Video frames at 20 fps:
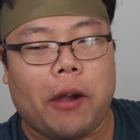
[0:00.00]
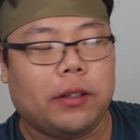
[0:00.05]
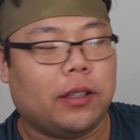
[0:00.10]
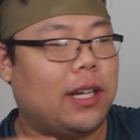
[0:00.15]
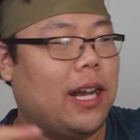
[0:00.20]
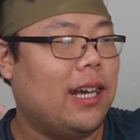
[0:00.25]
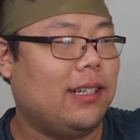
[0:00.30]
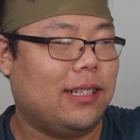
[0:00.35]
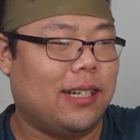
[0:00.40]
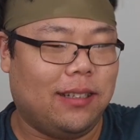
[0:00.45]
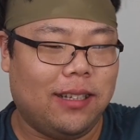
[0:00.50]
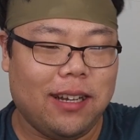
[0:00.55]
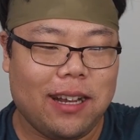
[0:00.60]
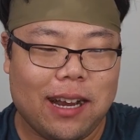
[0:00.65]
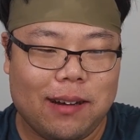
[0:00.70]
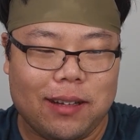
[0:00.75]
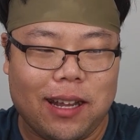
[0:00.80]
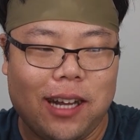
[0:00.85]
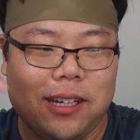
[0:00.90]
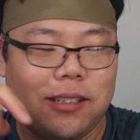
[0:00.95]
Guys, I think
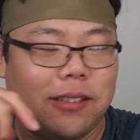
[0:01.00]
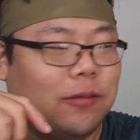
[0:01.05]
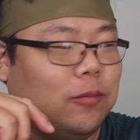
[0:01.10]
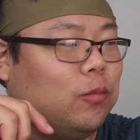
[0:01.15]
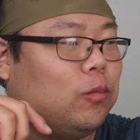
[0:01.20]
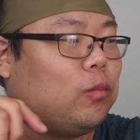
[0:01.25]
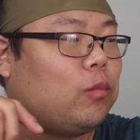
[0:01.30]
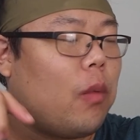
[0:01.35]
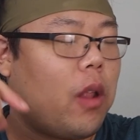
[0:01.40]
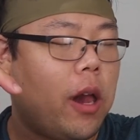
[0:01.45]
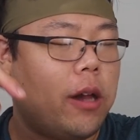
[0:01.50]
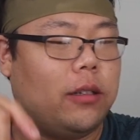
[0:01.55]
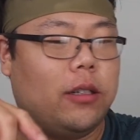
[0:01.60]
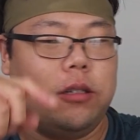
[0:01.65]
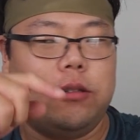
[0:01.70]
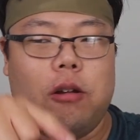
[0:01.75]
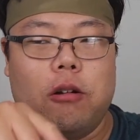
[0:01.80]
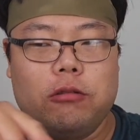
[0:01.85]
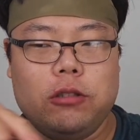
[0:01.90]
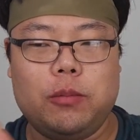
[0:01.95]
I like the
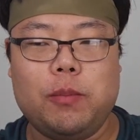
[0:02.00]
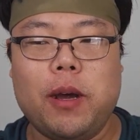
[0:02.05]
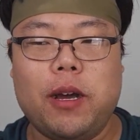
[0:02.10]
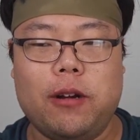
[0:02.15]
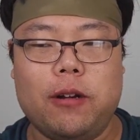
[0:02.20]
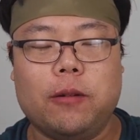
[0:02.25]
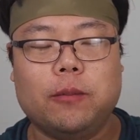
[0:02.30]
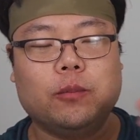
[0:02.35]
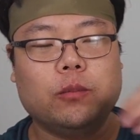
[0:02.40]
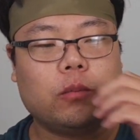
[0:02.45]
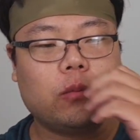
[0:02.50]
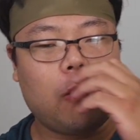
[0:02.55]
toast better.